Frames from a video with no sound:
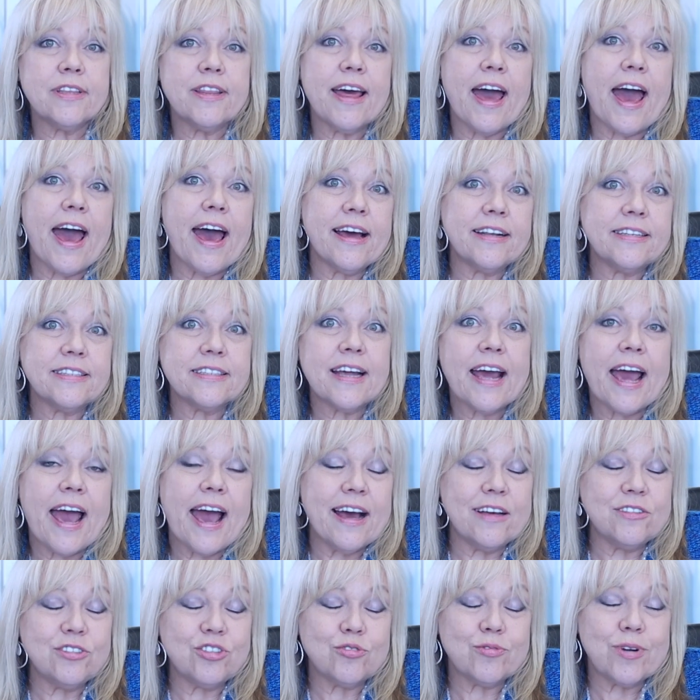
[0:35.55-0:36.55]
that
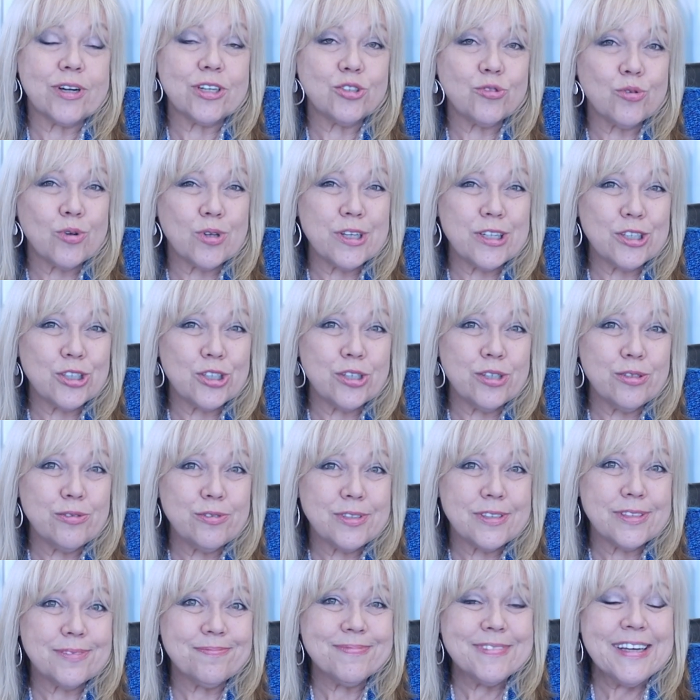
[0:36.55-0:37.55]
has structural
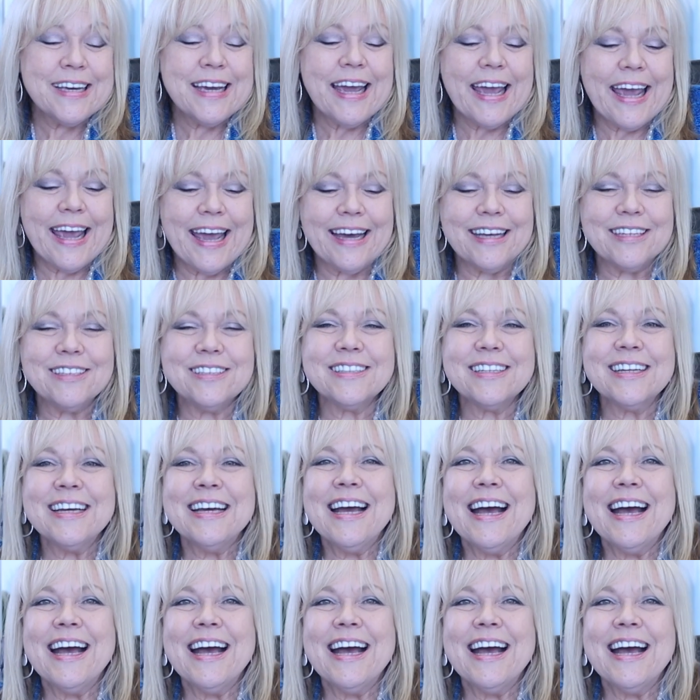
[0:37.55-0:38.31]
issues, and